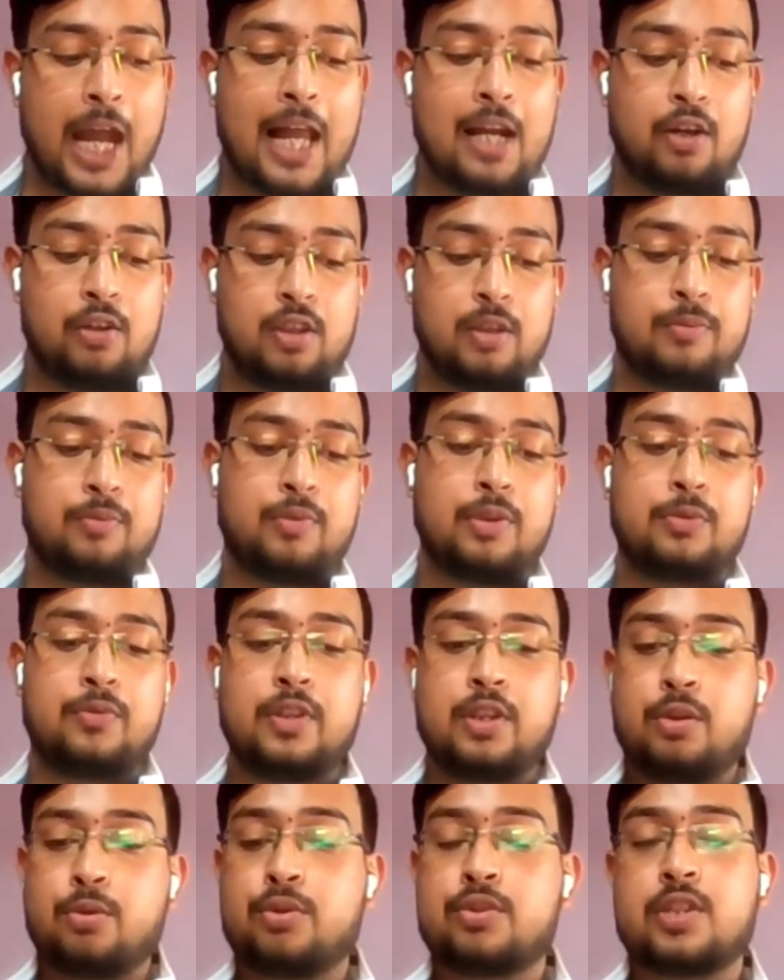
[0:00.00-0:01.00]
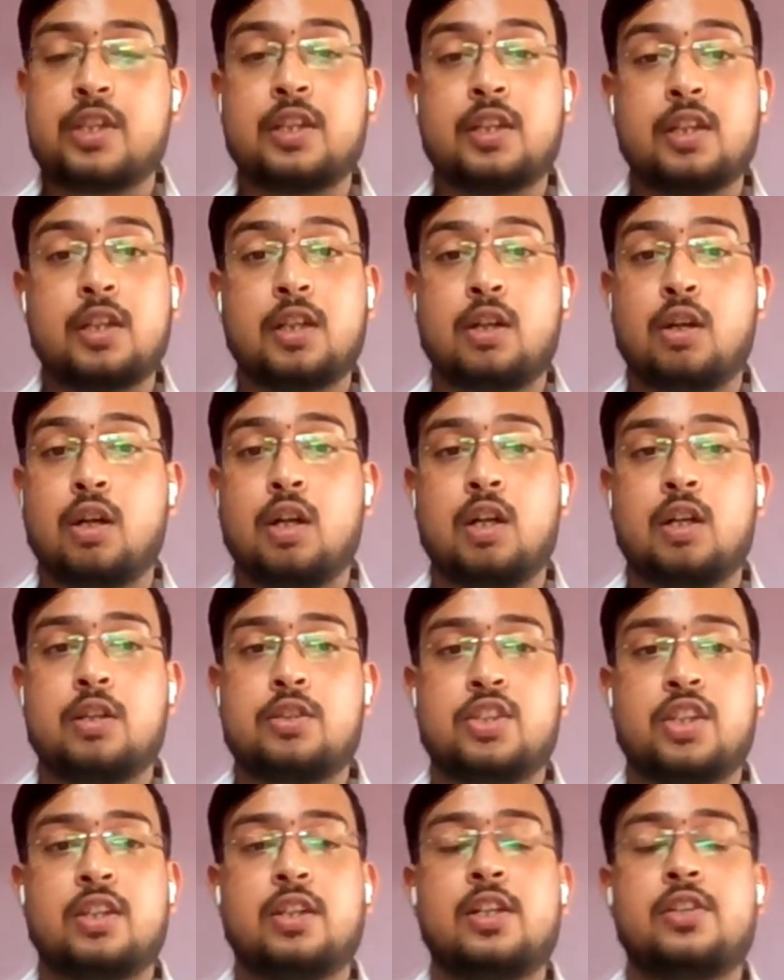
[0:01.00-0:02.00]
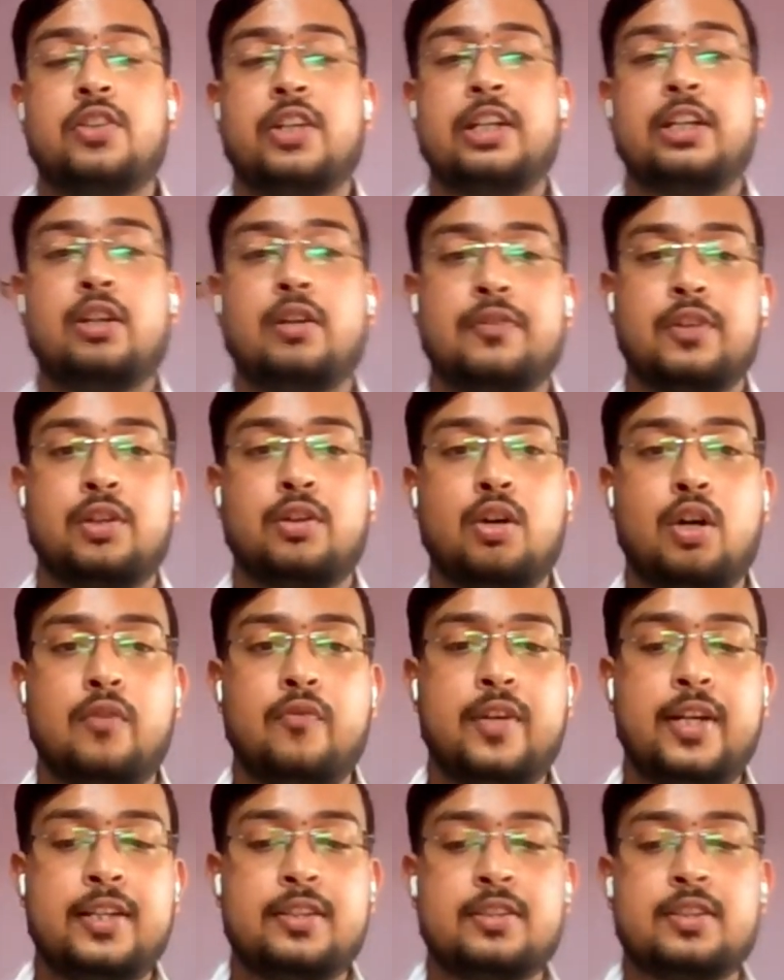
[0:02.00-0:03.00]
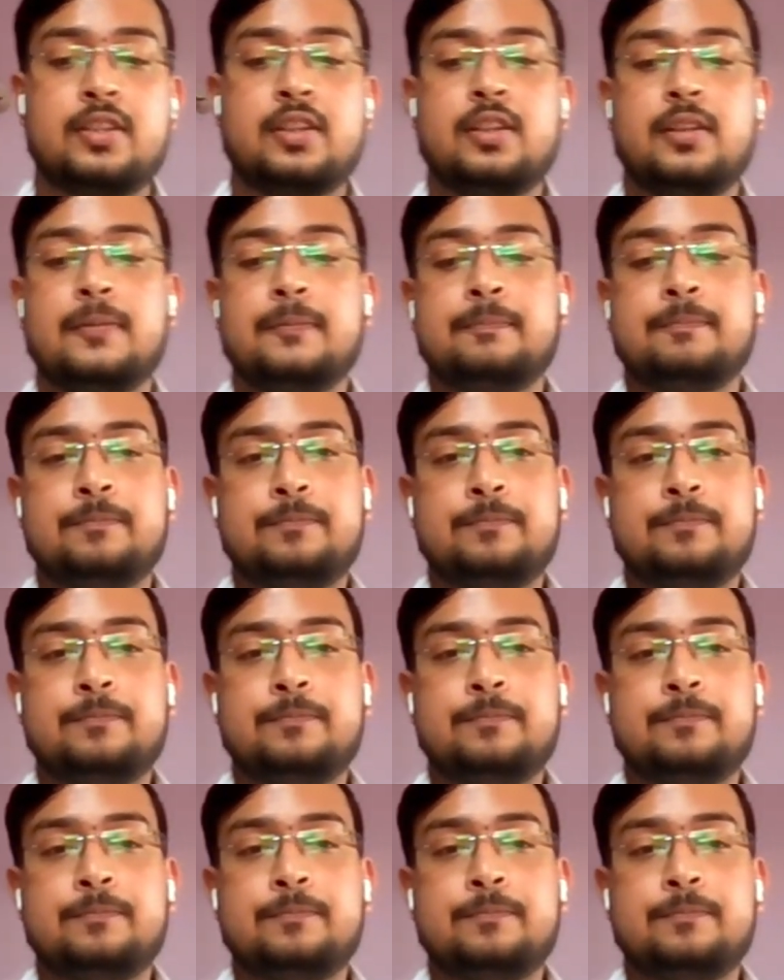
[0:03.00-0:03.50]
algorithms which we use in the general training of the convets.